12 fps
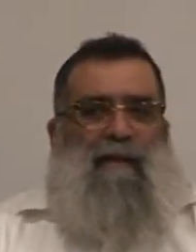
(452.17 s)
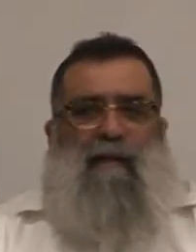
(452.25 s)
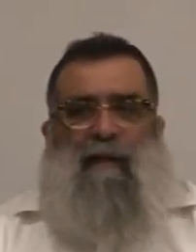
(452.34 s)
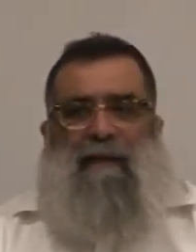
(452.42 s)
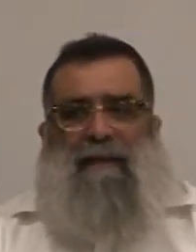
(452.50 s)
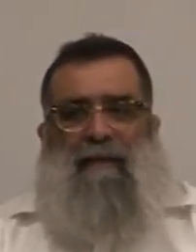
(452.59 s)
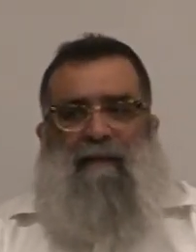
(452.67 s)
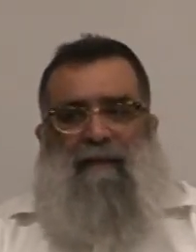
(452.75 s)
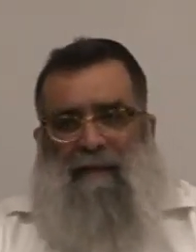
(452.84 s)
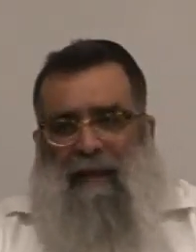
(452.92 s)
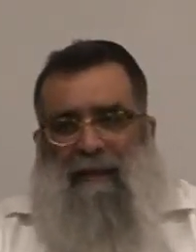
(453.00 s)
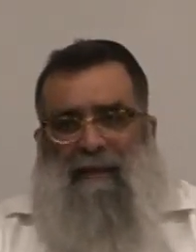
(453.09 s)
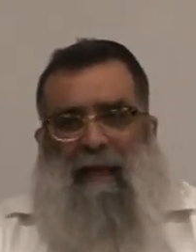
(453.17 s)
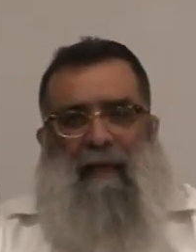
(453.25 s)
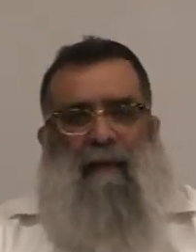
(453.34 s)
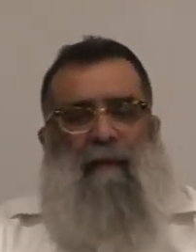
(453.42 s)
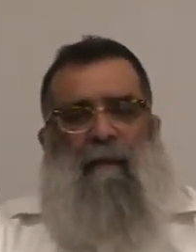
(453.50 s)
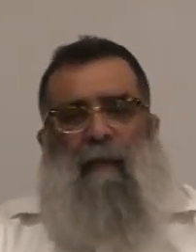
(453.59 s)
The Torah sees
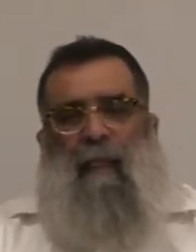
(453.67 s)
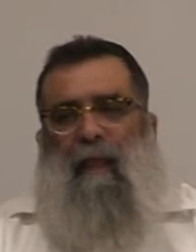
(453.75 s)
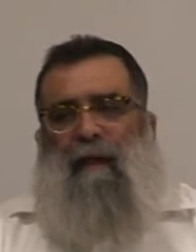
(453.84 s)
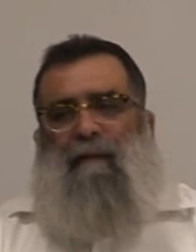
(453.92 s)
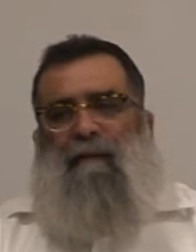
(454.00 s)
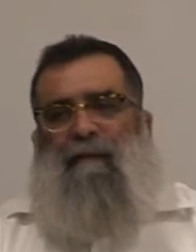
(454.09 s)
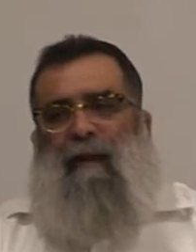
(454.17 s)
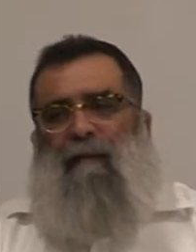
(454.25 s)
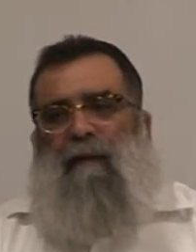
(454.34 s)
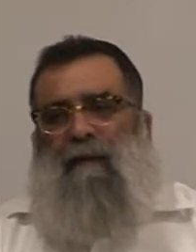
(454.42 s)
that as a very